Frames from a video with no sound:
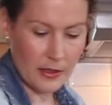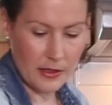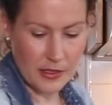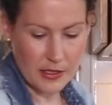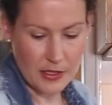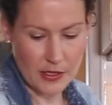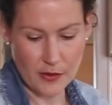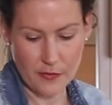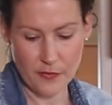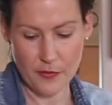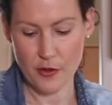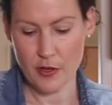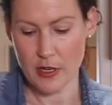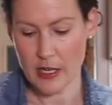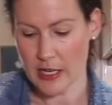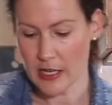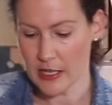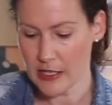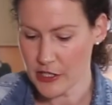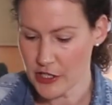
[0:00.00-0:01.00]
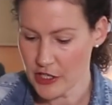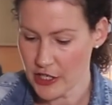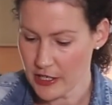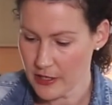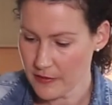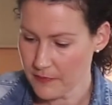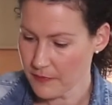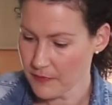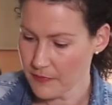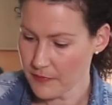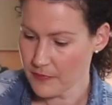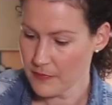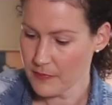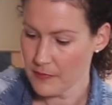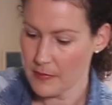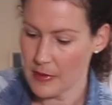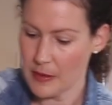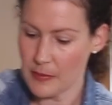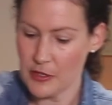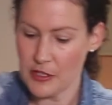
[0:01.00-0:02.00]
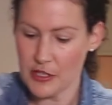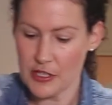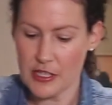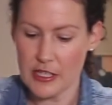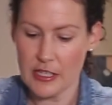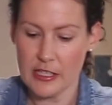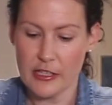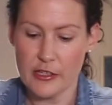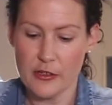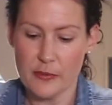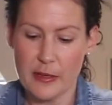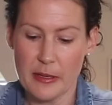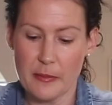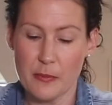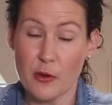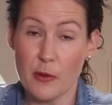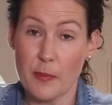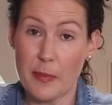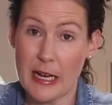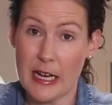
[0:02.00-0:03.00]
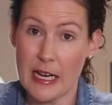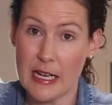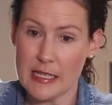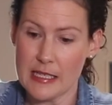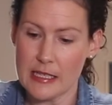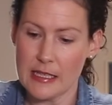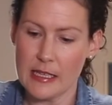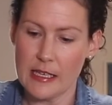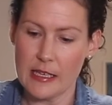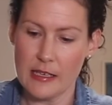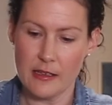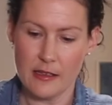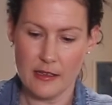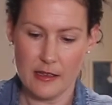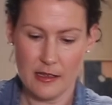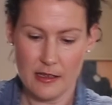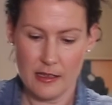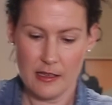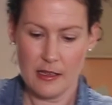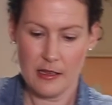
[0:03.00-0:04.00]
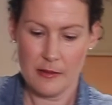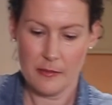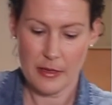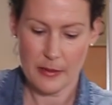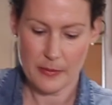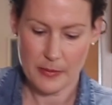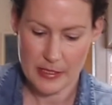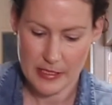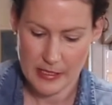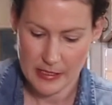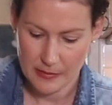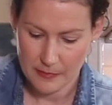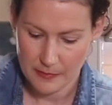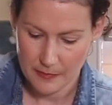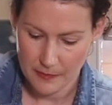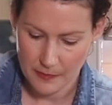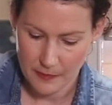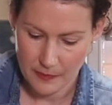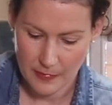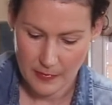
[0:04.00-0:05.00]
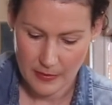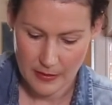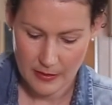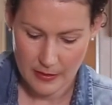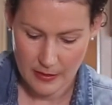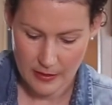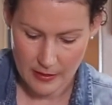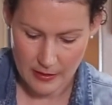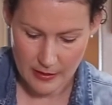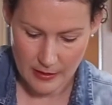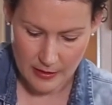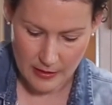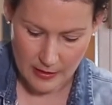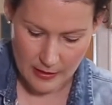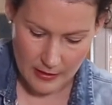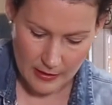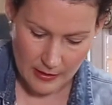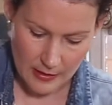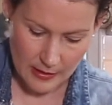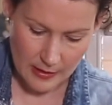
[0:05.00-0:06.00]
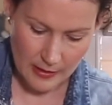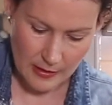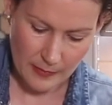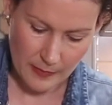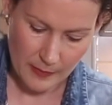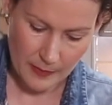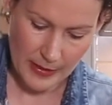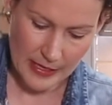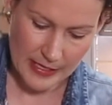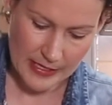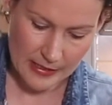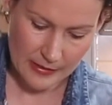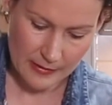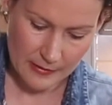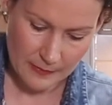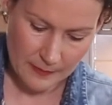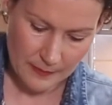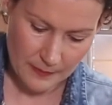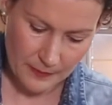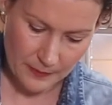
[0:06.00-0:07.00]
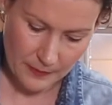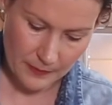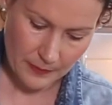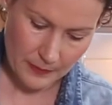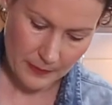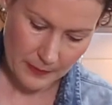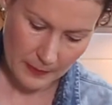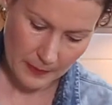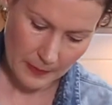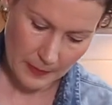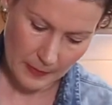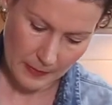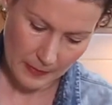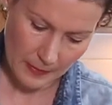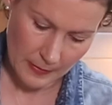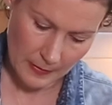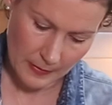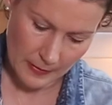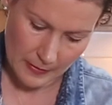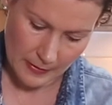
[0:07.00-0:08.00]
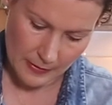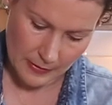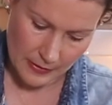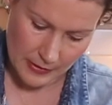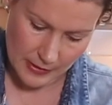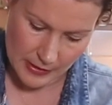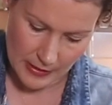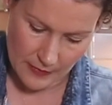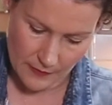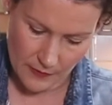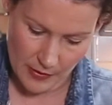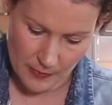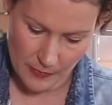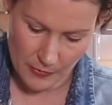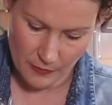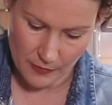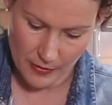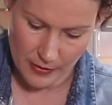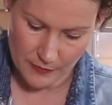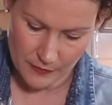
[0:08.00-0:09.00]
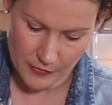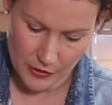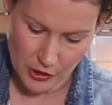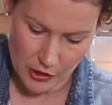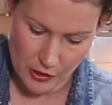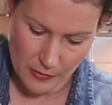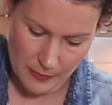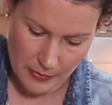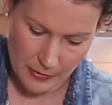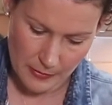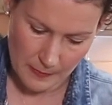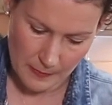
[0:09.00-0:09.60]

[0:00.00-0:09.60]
So for garnishing, maybe just a little bit more parsley, maybe some basil. Just give them a rough chop.